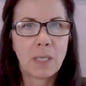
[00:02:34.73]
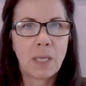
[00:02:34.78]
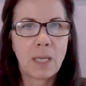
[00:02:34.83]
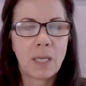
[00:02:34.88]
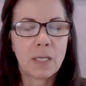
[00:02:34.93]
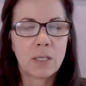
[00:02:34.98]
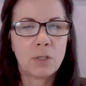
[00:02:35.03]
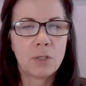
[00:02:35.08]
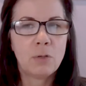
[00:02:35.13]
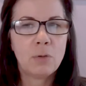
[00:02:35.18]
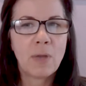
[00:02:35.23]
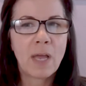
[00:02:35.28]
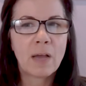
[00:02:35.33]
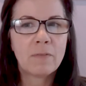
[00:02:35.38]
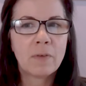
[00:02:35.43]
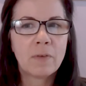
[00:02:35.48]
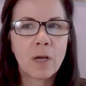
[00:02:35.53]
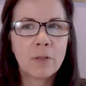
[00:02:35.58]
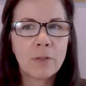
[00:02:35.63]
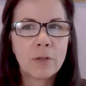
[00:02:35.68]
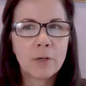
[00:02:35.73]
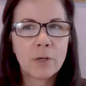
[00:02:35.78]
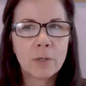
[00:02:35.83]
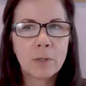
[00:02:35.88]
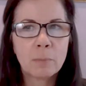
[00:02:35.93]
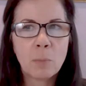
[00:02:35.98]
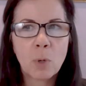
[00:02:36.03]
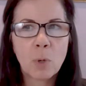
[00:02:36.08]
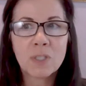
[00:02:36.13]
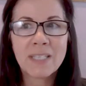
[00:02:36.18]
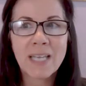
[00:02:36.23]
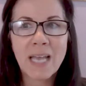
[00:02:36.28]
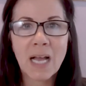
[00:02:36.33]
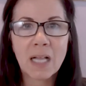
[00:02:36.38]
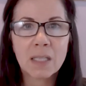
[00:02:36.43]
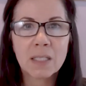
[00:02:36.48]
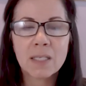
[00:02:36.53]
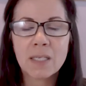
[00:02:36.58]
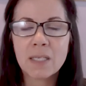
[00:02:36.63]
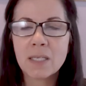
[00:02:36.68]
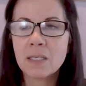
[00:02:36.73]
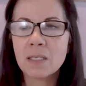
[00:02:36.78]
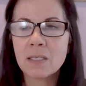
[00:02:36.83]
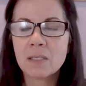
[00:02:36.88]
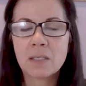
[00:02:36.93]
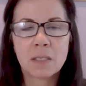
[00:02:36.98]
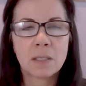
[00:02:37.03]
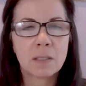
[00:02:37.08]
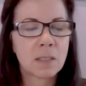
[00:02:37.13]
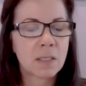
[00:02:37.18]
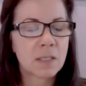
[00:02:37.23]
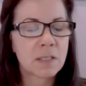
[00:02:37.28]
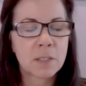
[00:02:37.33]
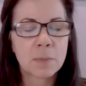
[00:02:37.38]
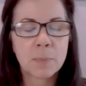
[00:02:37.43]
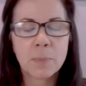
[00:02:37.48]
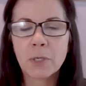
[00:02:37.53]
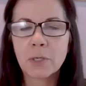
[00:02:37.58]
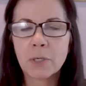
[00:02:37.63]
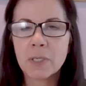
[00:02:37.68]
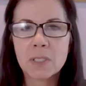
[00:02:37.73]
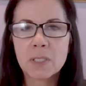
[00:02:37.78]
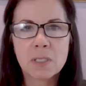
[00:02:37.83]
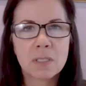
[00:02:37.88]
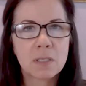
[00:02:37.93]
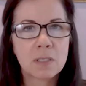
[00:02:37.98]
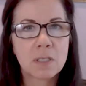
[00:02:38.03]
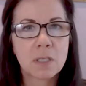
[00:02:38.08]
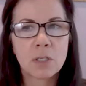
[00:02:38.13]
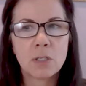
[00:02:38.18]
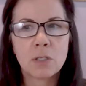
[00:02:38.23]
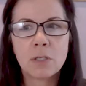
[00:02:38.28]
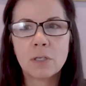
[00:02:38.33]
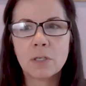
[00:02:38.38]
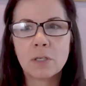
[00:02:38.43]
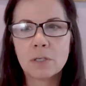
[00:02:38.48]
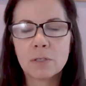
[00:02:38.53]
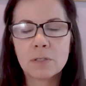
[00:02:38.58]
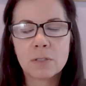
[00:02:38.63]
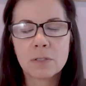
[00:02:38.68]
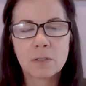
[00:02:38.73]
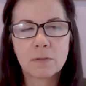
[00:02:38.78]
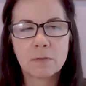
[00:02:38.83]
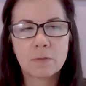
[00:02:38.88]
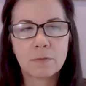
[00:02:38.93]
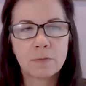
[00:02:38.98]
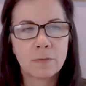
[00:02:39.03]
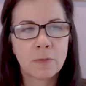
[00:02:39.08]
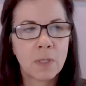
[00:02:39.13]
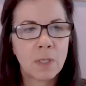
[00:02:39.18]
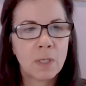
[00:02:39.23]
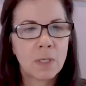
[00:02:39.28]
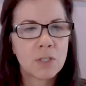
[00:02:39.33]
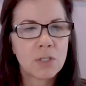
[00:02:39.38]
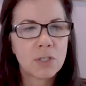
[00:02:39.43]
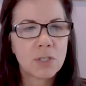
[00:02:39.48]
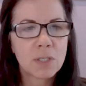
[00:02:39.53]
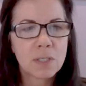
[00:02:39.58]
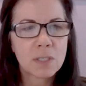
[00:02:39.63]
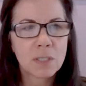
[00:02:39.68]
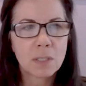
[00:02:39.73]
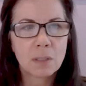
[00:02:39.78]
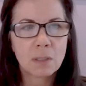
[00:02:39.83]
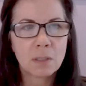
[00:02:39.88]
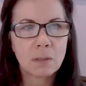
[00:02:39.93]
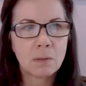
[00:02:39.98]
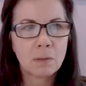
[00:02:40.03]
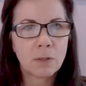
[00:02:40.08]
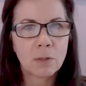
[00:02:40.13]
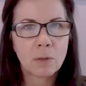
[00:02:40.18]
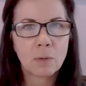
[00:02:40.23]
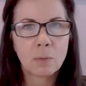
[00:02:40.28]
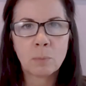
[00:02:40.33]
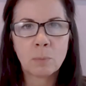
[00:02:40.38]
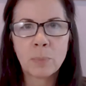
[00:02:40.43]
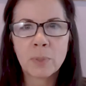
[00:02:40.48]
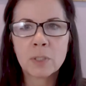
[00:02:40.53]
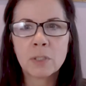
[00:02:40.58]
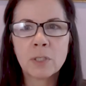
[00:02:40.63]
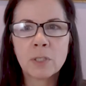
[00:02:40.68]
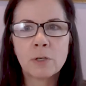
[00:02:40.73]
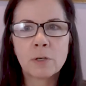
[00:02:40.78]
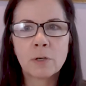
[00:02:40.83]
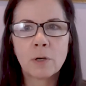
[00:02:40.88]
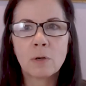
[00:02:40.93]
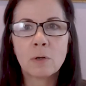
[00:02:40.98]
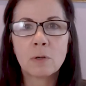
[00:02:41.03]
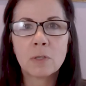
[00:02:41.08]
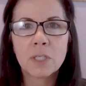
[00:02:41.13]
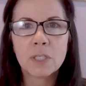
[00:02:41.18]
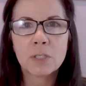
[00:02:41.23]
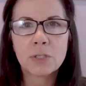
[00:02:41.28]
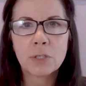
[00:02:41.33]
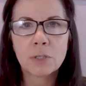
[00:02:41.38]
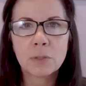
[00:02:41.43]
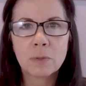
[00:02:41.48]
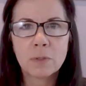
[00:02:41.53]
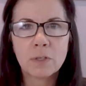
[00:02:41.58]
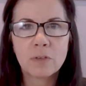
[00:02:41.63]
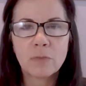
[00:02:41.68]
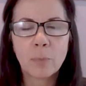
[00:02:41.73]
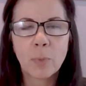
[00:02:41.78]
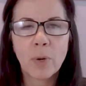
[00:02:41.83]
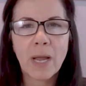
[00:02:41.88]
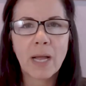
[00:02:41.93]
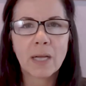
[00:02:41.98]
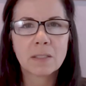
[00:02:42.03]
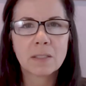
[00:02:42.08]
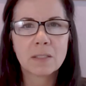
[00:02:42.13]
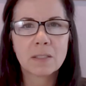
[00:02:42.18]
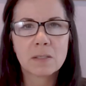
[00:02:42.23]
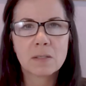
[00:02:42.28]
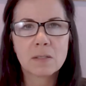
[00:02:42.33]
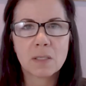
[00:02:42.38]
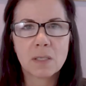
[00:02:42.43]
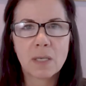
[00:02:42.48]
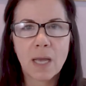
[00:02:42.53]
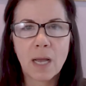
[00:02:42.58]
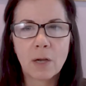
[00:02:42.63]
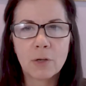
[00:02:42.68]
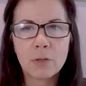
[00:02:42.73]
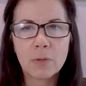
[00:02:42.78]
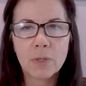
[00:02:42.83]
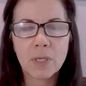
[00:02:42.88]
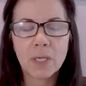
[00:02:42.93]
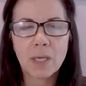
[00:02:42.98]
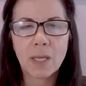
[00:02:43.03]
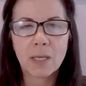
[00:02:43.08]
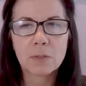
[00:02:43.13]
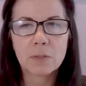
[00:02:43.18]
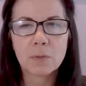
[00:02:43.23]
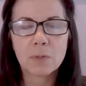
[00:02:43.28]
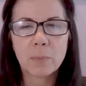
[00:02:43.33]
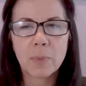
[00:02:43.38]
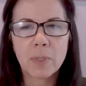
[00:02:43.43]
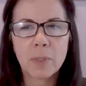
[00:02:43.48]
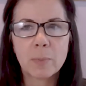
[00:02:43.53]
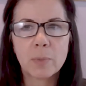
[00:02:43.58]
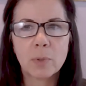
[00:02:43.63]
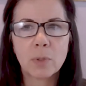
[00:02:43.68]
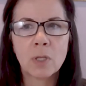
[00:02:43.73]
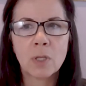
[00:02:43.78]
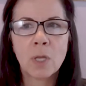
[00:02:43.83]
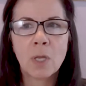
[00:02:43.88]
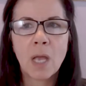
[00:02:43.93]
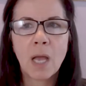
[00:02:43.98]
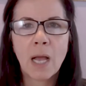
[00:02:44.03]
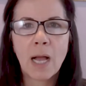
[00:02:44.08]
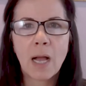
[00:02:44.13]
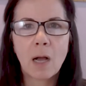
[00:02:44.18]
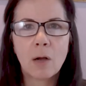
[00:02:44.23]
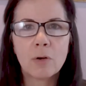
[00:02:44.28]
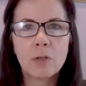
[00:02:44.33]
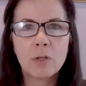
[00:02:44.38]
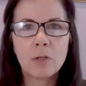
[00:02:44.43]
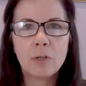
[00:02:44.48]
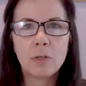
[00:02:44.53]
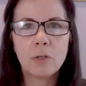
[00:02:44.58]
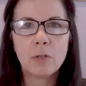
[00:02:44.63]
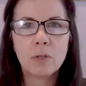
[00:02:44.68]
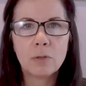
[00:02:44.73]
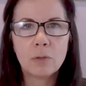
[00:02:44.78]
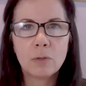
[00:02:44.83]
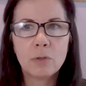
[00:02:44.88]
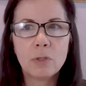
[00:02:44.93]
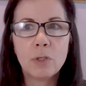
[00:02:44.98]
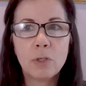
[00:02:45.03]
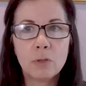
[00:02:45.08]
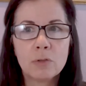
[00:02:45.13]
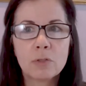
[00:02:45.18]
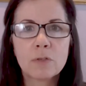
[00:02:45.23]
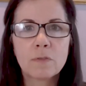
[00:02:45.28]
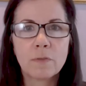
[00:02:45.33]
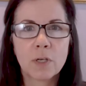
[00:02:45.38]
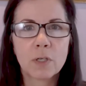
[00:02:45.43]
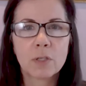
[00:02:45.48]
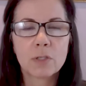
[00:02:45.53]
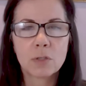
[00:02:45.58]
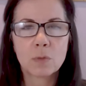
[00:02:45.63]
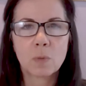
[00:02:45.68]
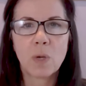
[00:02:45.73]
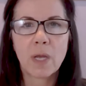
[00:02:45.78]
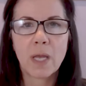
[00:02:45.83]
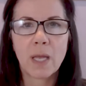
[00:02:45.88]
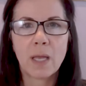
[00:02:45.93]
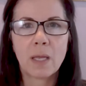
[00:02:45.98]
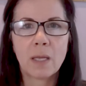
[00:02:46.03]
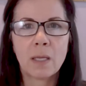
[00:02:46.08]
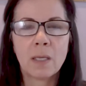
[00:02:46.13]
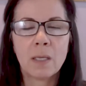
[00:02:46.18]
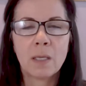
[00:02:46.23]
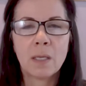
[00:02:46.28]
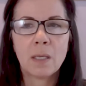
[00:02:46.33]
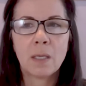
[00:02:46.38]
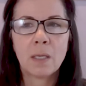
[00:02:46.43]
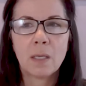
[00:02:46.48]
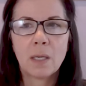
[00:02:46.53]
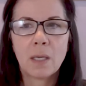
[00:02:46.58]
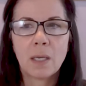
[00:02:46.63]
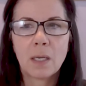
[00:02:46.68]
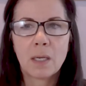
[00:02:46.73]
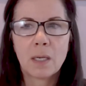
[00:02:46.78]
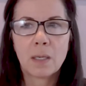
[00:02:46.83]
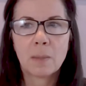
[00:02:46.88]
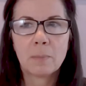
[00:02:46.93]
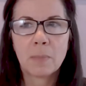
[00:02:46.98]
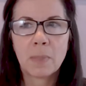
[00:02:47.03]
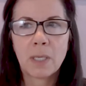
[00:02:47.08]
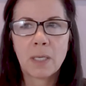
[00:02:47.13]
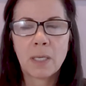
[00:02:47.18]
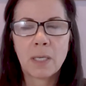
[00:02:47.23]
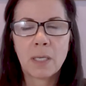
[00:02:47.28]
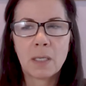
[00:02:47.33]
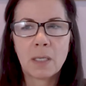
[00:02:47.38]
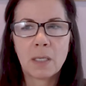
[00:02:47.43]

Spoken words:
and you have other modalities and experiences and years of just building your own intuitive practice and how you connect with people. How do you use feng shui? And